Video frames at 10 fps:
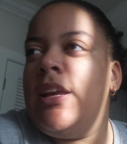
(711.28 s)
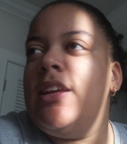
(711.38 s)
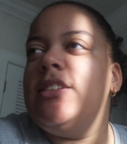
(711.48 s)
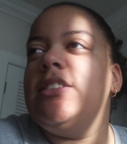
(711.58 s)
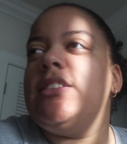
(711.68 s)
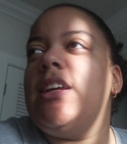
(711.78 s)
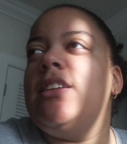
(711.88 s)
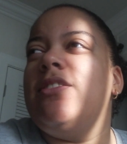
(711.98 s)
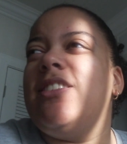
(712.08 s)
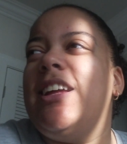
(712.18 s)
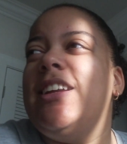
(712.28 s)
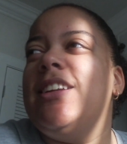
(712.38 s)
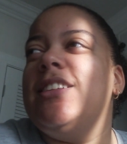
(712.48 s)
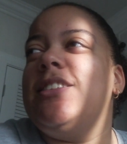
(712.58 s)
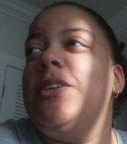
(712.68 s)
He just
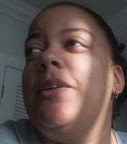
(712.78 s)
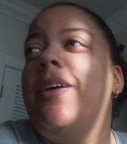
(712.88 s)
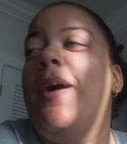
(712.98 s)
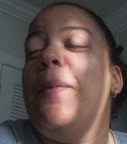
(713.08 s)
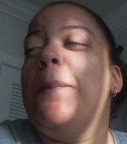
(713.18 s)
inflated into